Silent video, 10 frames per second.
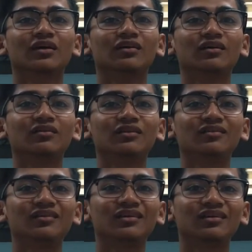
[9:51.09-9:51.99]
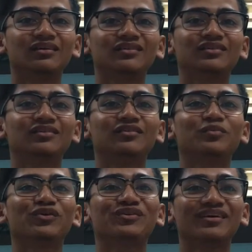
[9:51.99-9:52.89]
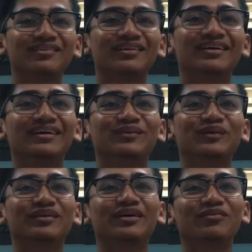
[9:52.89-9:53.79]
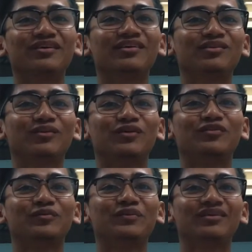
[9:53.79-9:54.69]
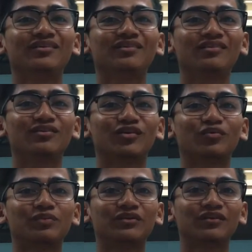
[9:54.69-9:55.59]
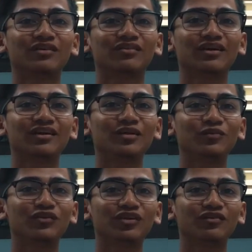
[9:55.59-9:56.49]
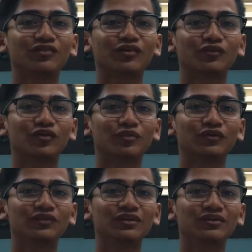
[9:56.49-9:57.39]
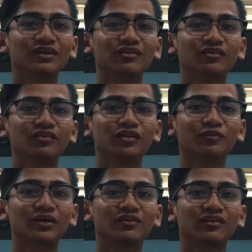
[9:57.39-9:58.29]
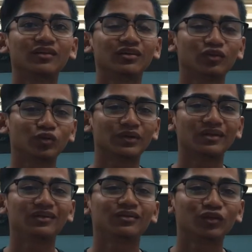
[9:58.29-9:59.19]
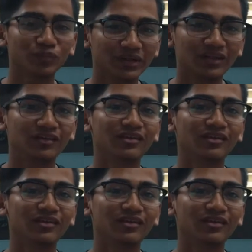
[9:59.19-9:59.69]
Restricting a child process to a subset of the parent resource prevents any process from overloading the system by creating too many